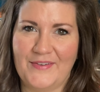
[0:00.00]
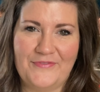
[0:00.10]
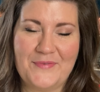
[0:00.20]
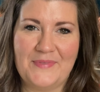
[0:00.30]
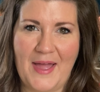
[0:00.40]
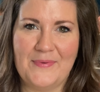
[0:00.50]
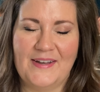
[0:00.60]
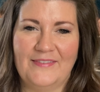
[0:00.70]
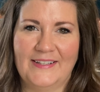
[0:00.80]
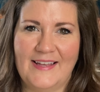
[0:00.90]
from Lab in
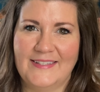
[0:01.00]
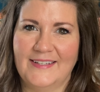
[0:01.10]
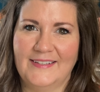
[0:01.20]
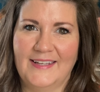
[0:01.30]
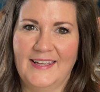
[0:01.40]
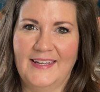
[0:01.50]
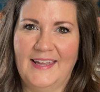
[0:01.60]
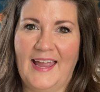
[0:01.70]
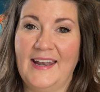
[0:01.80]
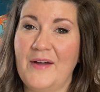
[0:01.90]
Every Lesson, and I